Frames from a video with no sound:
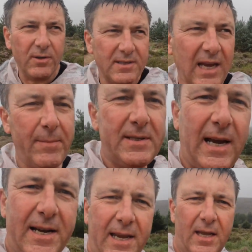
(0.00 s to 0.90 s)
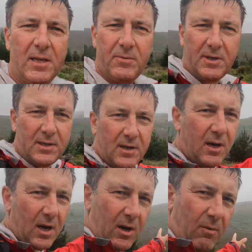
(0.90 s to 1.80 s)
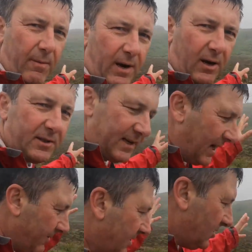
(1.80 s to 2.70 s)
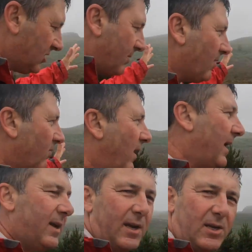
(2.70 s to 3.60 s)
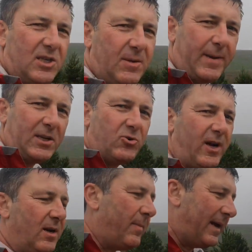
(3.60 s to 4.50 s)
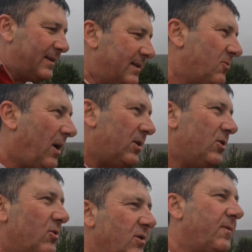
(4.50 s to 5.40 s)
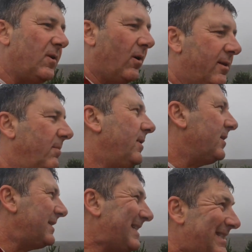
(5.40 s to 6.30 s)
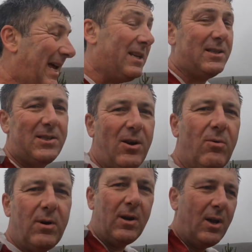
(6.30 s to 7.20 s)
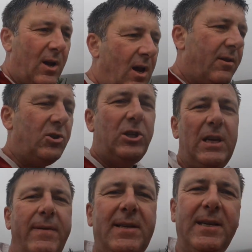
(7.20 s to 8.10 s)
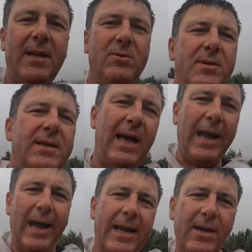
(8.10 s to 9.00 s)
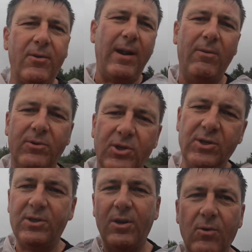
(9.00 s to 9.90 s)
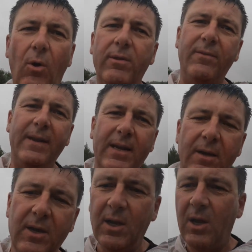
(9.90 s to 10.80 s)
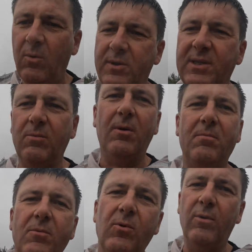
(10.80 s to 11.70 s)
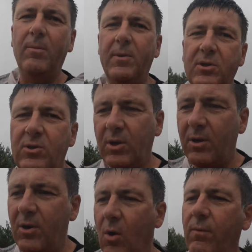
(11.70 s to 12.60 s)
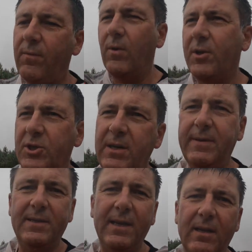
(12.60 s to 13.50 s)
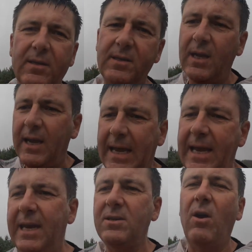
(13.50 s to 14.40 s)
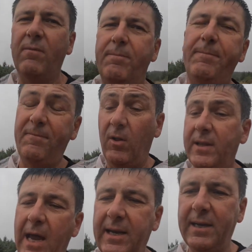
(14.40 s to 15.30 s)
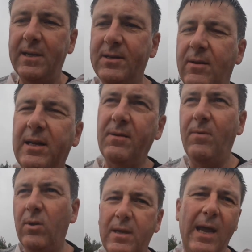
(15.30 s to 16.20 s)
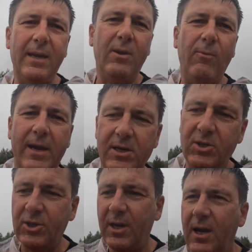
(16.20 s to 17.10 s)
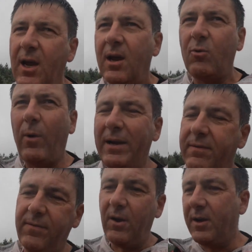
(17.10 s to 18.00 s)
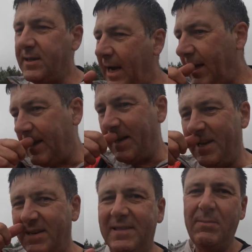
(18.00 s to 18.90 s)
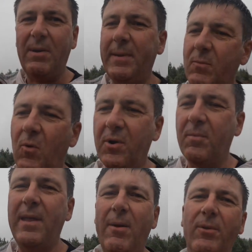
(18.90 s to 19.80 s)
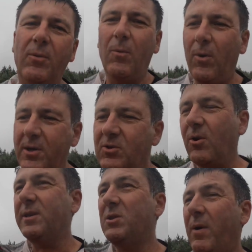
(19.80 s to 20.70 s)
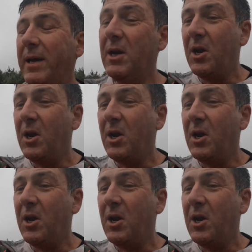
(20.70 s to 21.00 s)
The Simonside Hills, which is where we are today, which is just above where GPS training are based, is quite unusual for Northumberland because it's sandstone. The Cheviot Hills, which is the higher ground just north of here, which is what Northumberland's known for, the Cheviot Hills, is on volcanic. So that's a volcanic range, quite fertile. And you'll see when I've been walking up there with other walking talks, it's quite